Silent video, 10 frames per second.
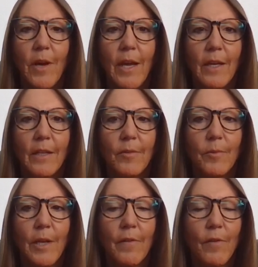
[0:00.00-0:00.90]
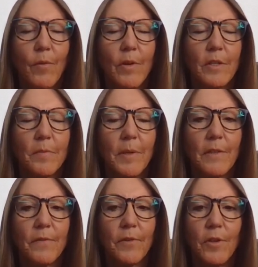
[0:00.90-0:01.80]
head, whatever works
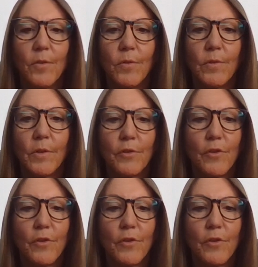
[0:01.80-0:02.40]
best for you.